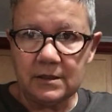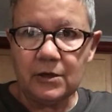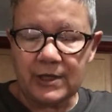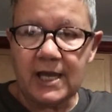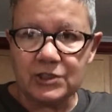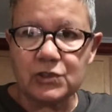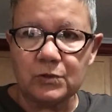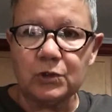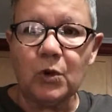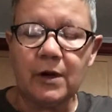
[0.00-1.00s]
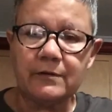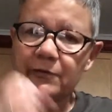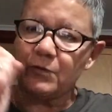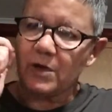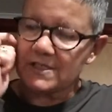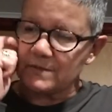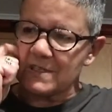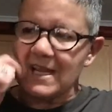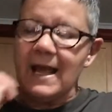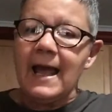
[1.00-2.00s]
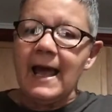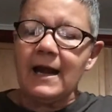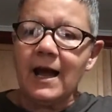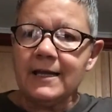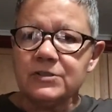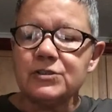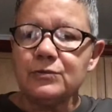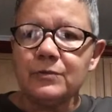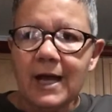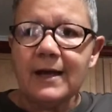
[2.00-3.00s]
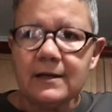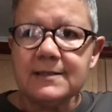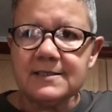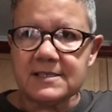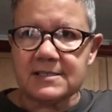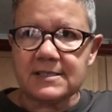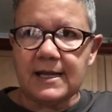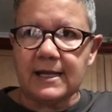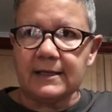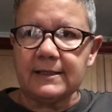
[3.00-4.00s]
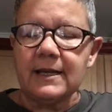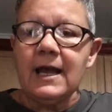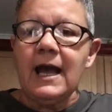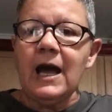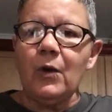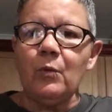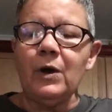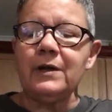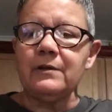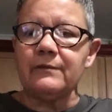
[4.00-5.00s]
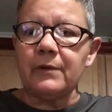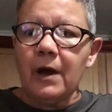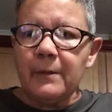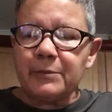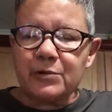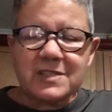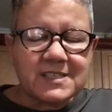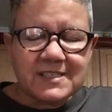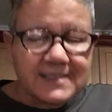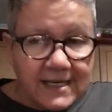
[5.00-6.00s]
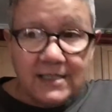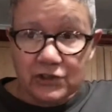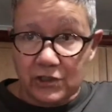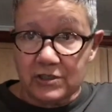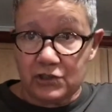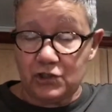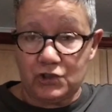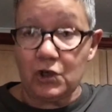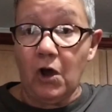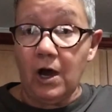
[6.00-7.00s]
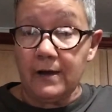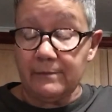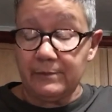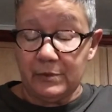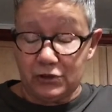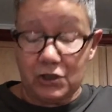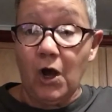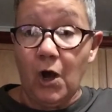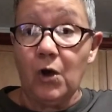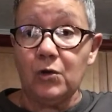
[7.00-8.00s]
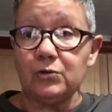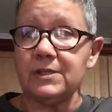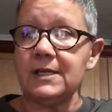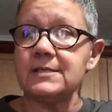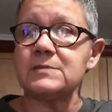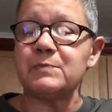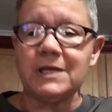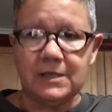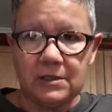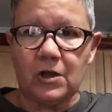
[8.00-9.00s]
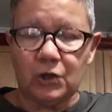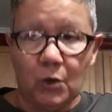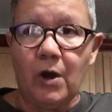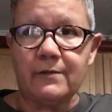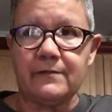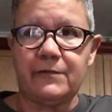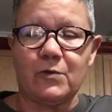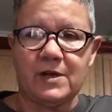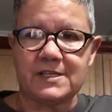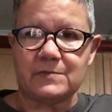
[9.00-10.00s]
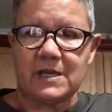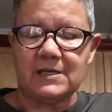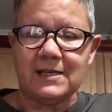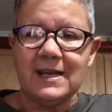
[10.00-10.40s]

okay, to a law enforcement. And I do not understand how one of a prestigious job to hold is being law enforcement.